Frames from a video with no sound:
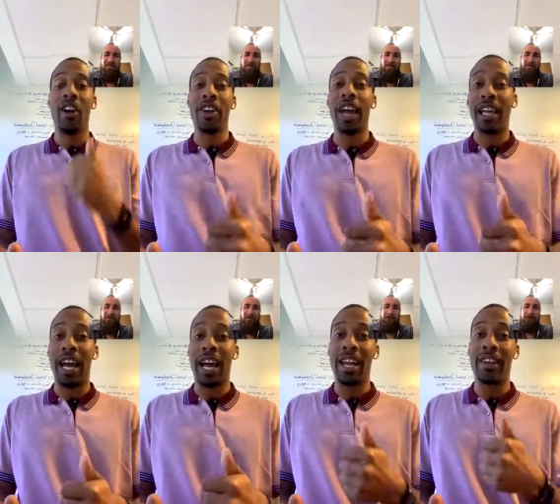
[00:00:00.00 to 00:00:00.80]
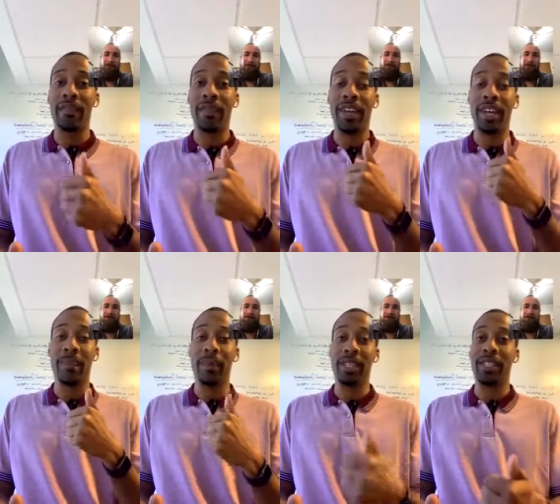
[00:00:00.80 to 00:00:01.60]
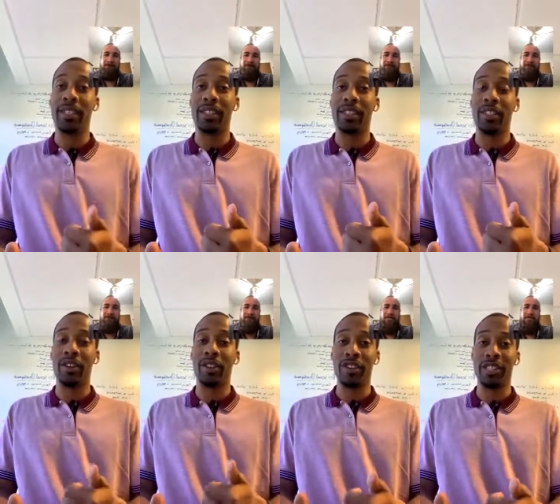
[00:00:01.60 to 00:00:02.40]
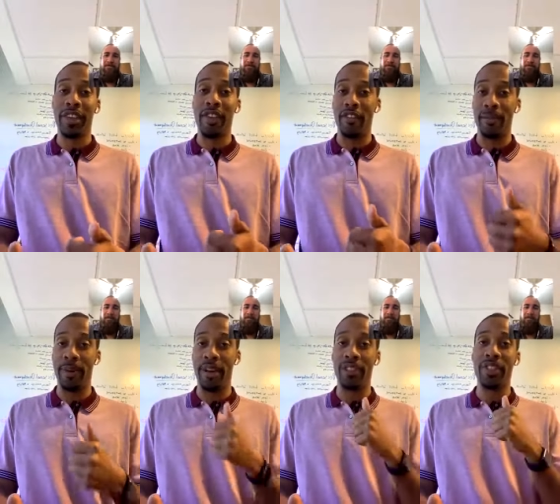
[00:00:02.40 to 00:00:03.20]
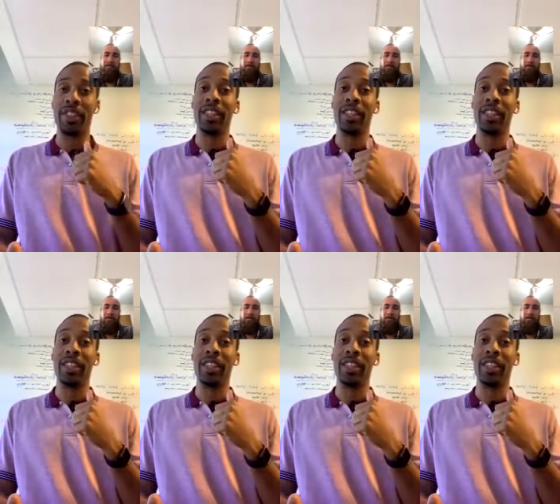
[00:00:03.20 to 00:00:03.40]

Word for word: REI Live uh, meets third Thursday of every month.